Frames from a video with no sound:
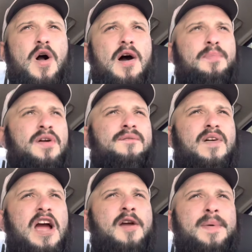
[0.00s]
help the
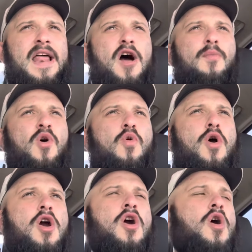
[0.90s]
environment, help the
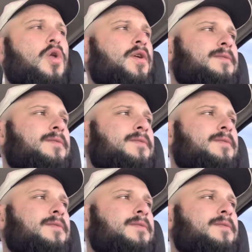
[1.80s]
world.